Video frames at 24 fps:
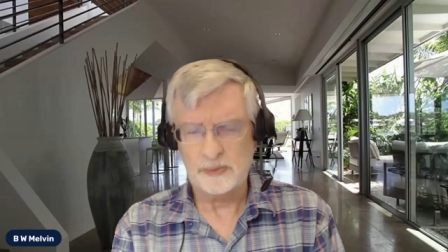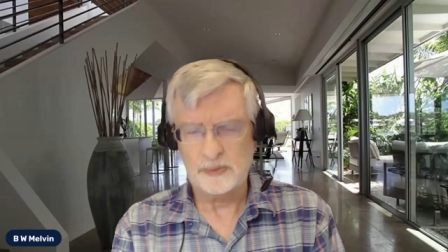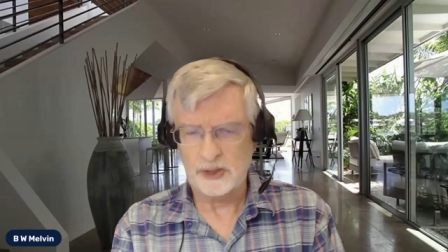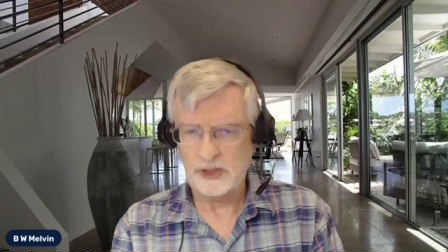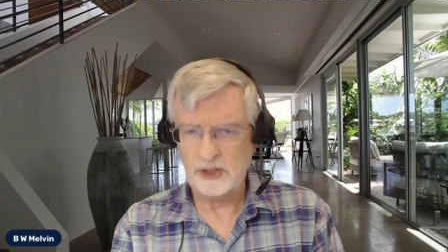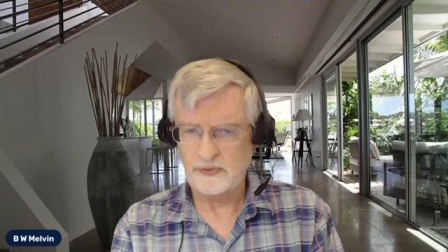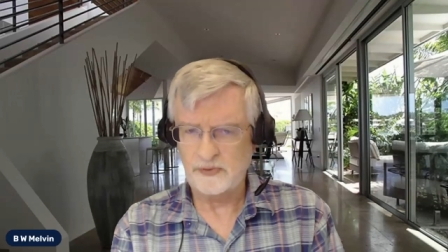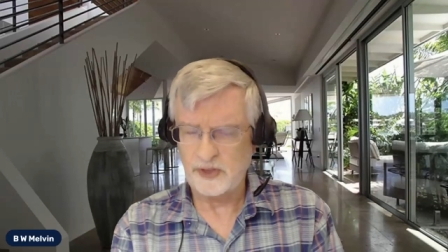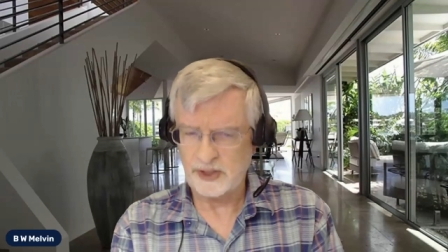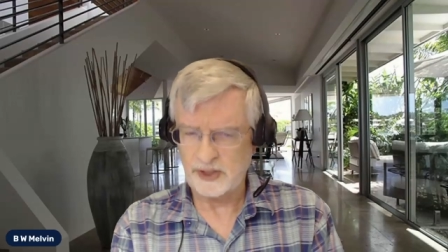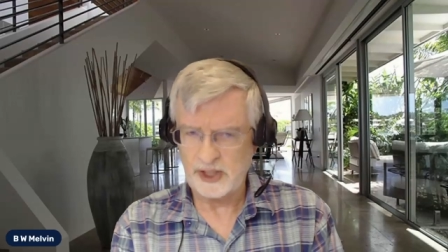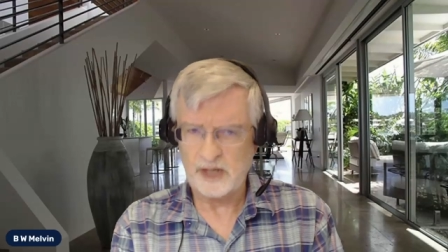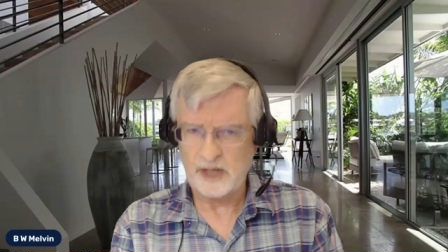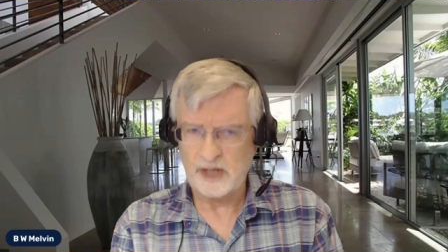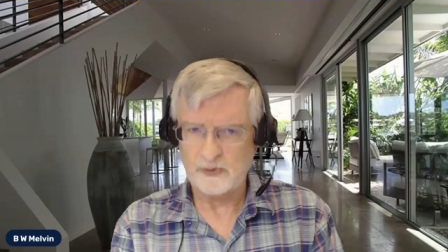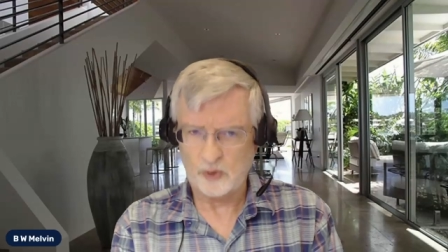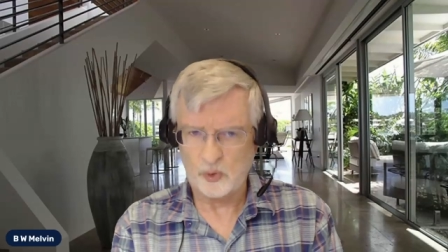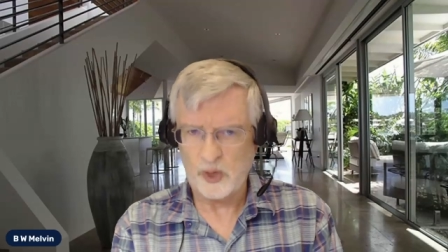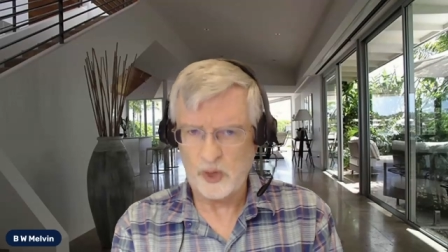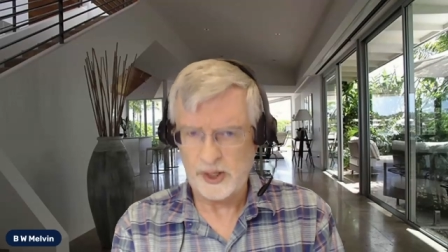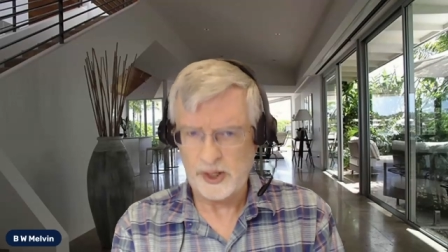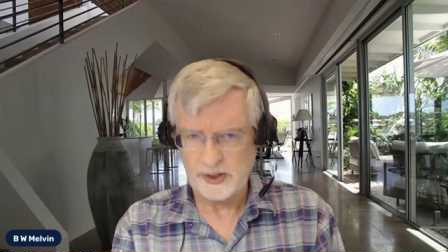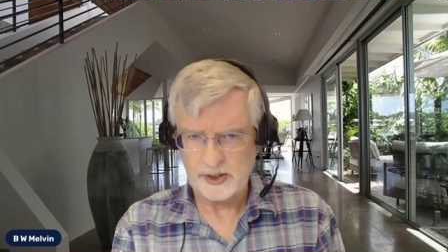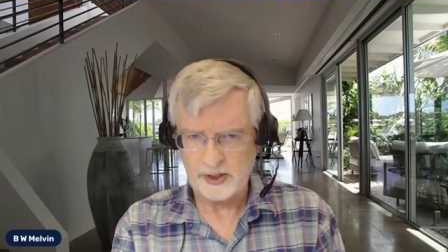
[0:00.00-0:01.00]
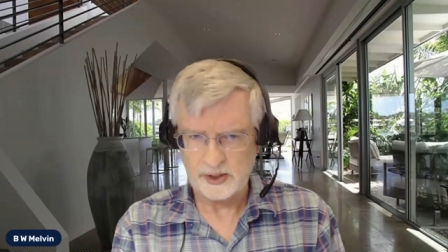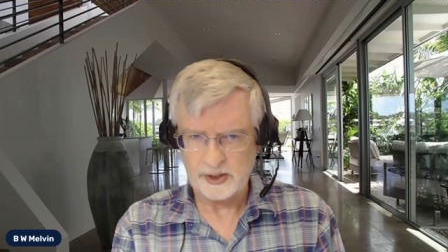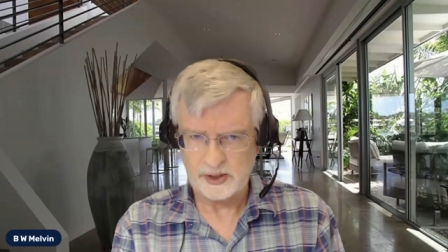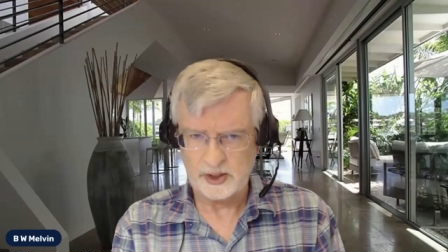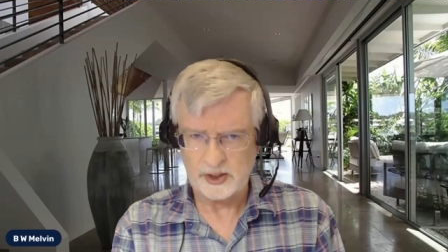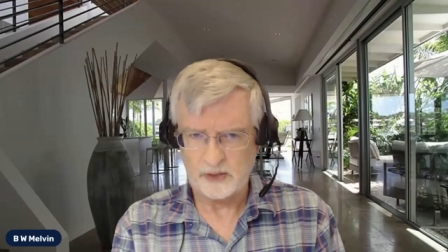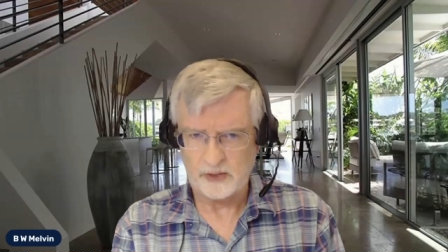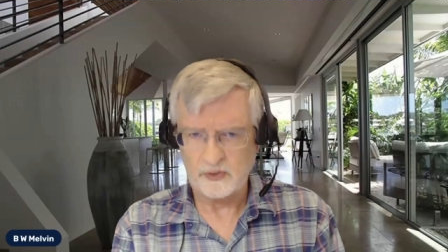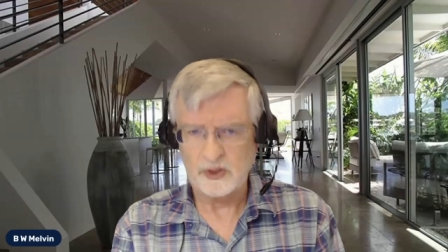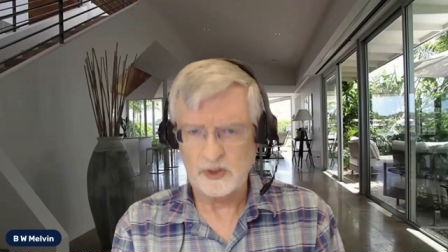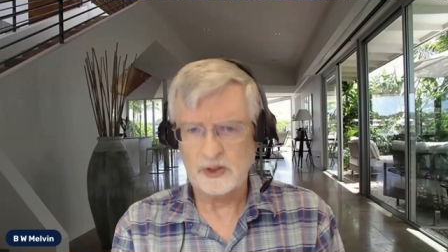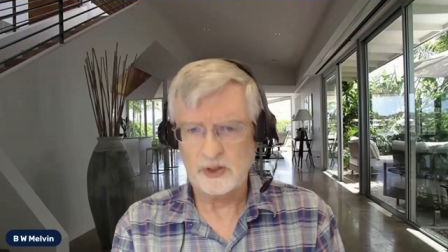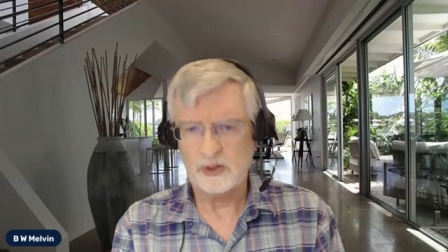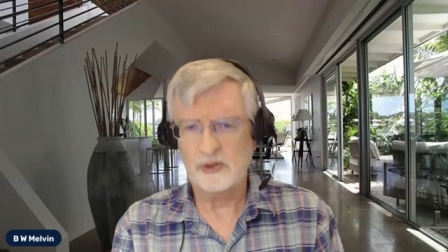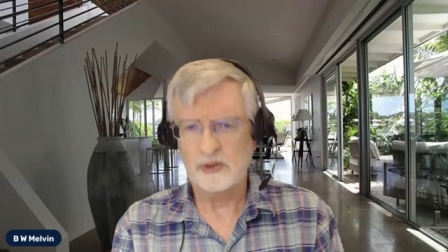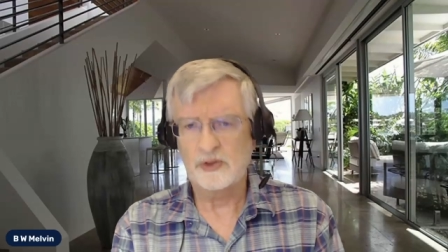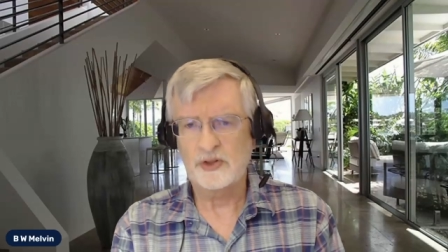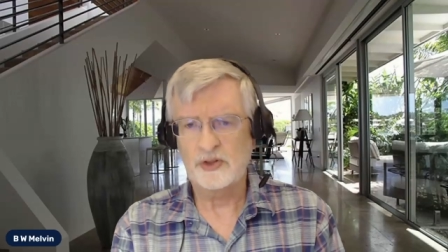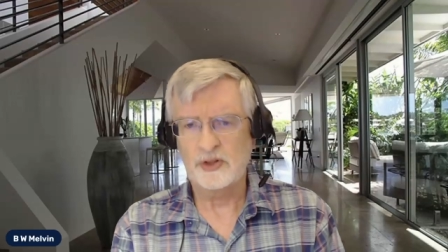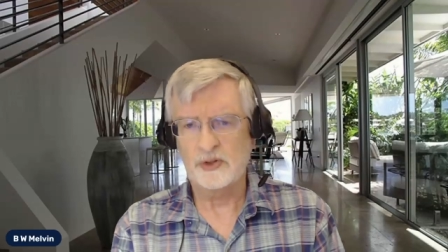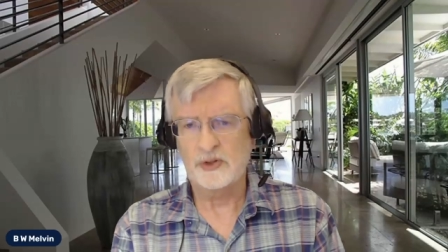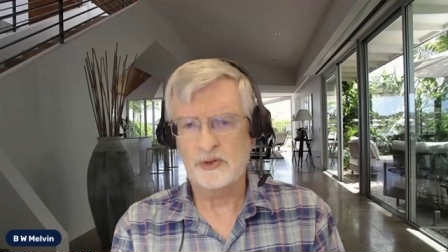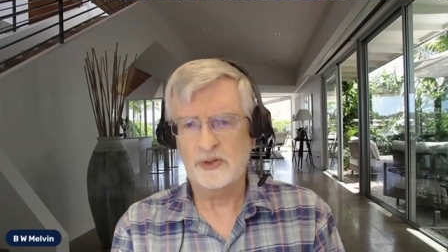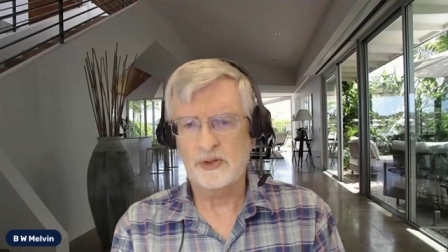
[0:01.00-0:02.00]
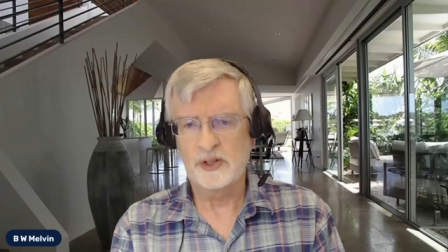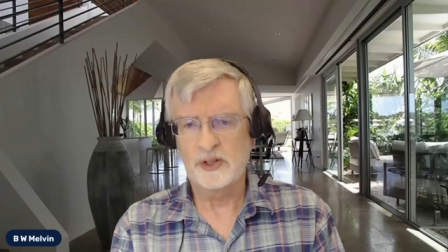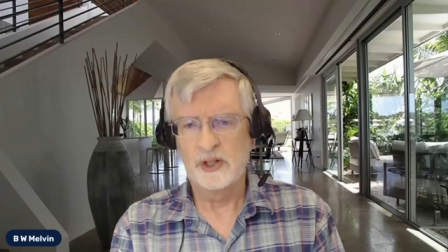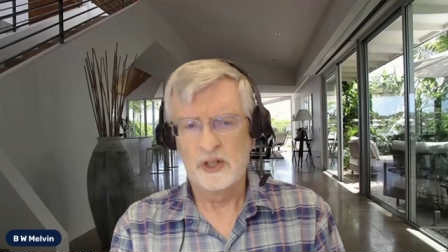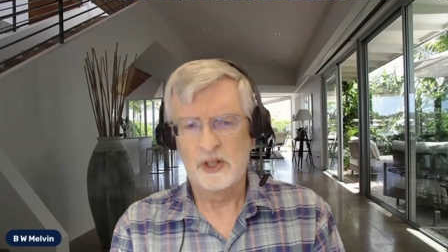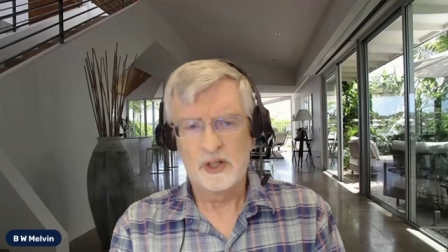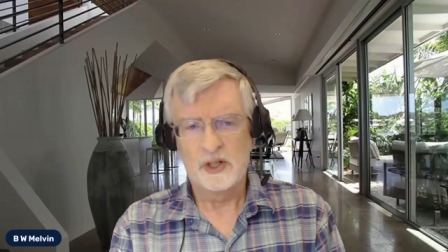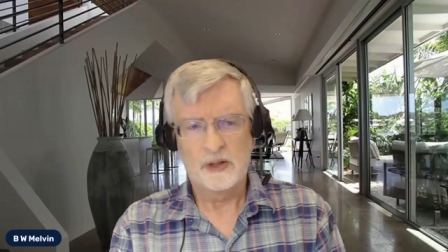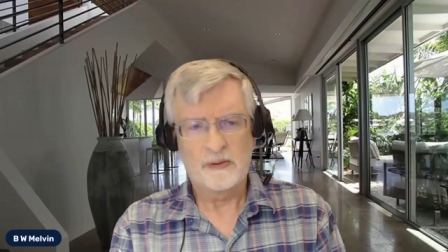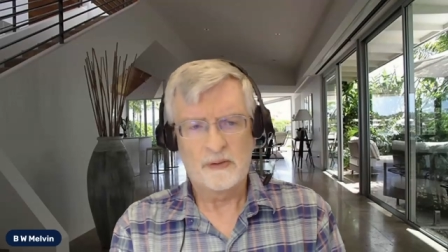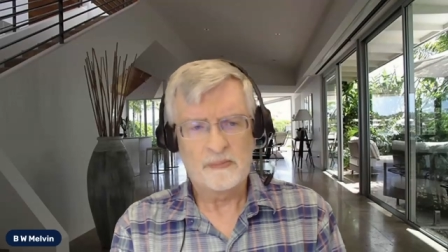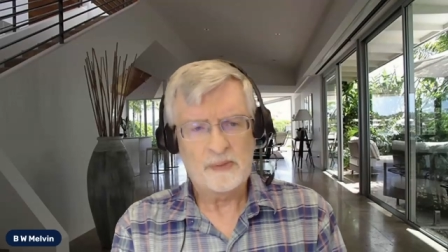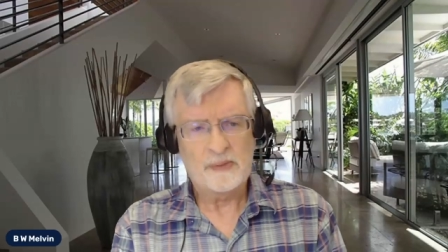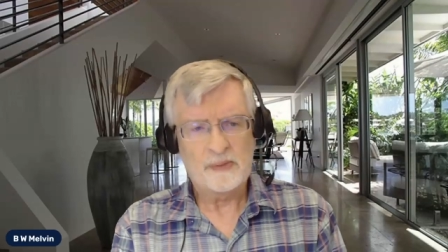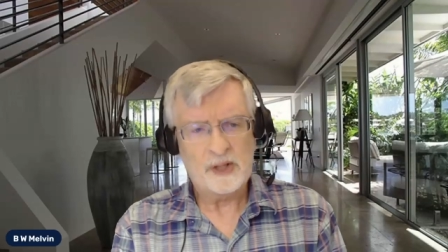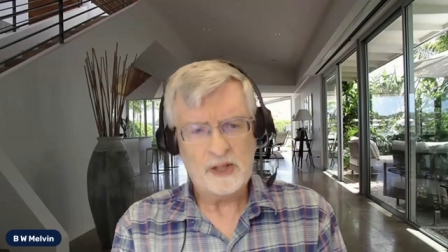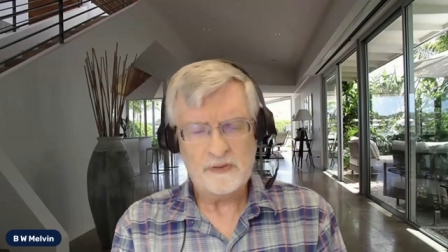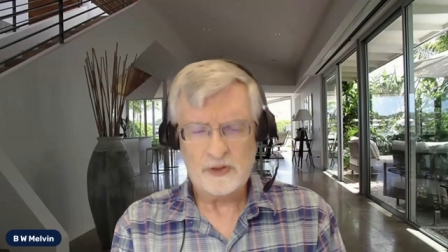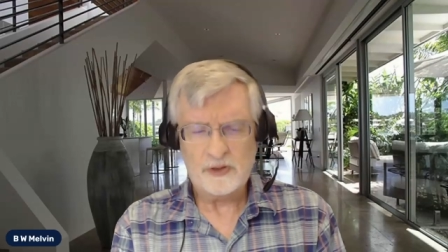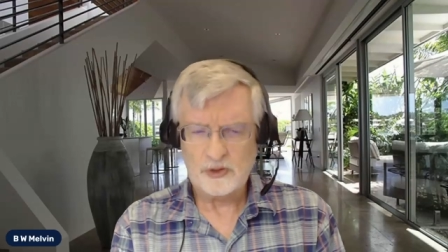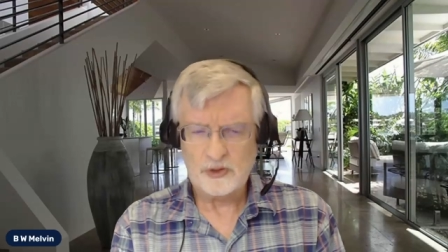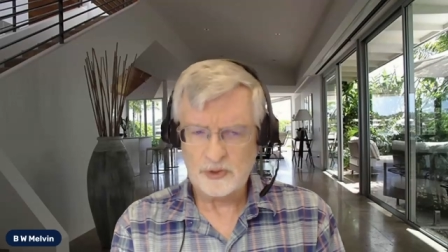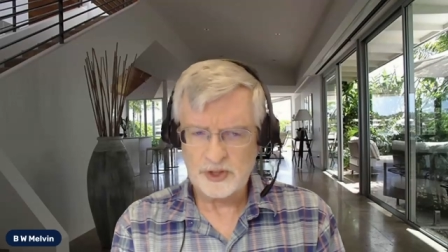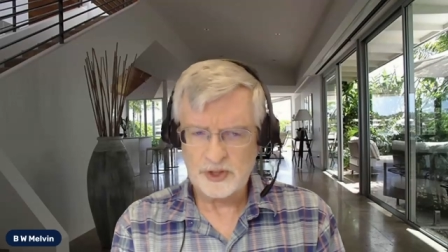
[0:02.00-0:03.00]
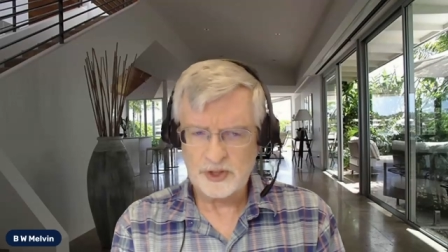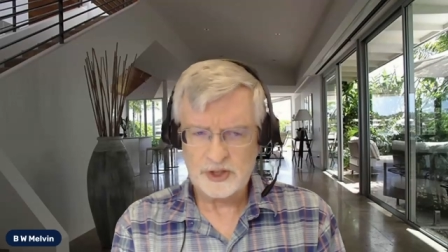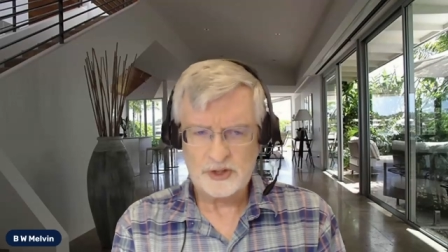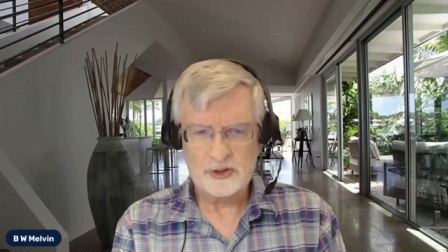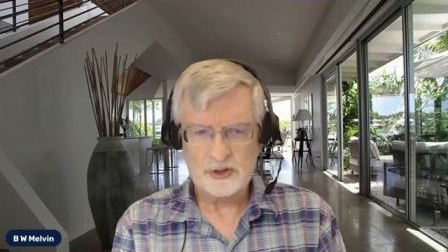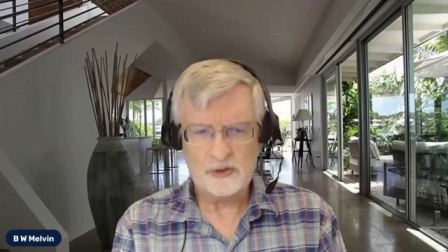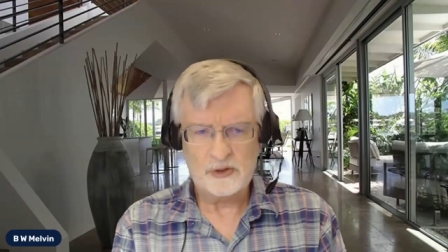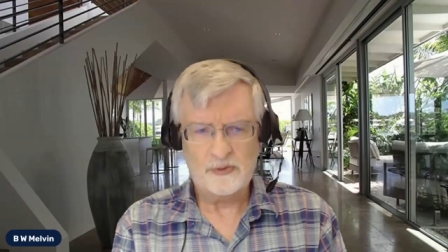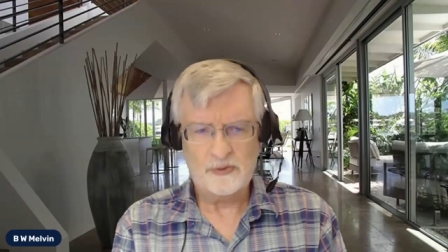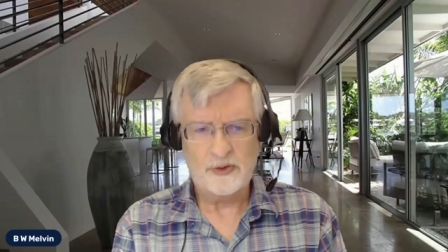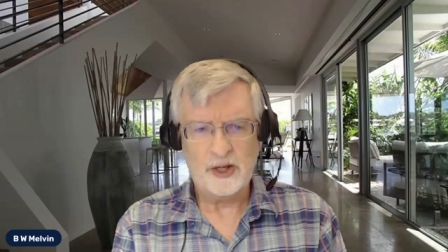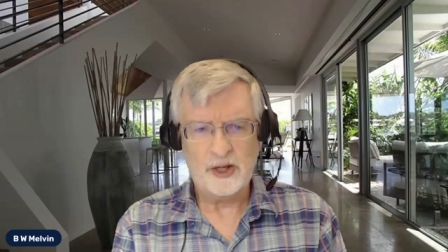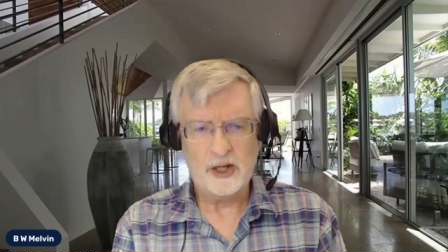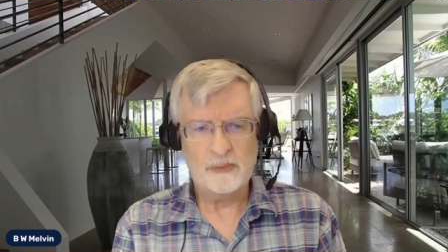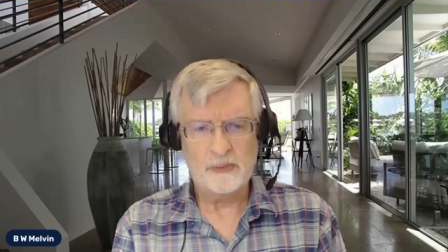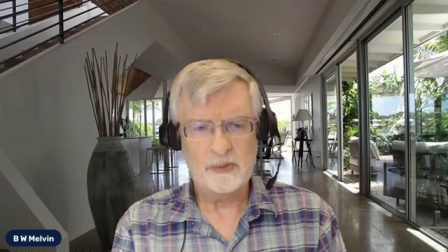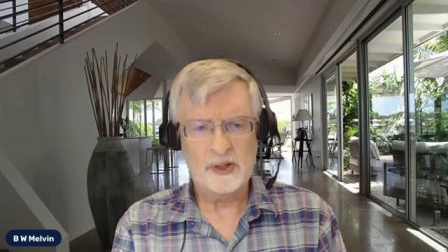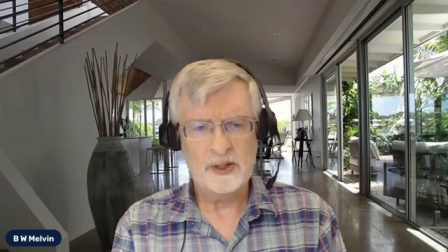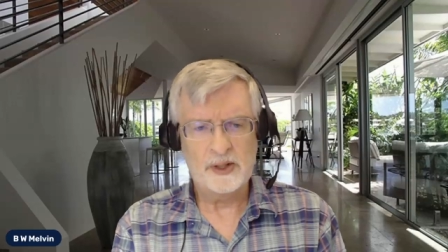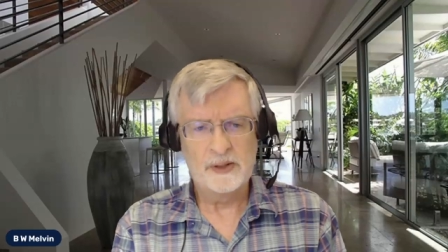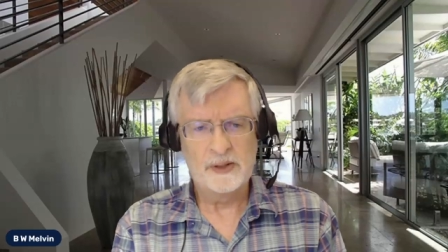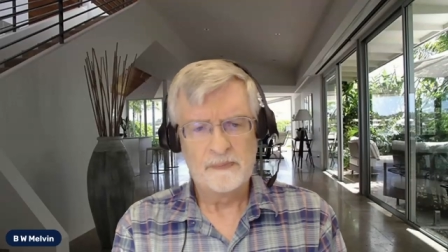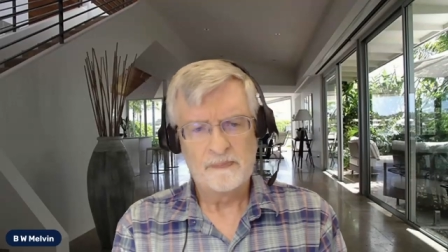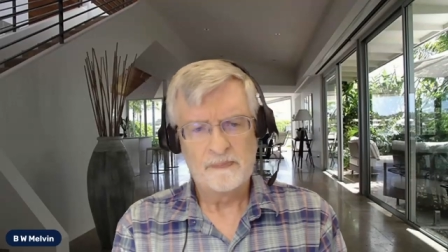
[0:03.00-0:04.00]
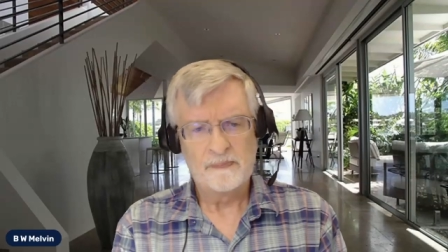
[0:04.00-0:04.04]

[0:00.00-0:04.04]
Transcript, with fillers: believe that they have the right to govern their own children, who believe in traditional family,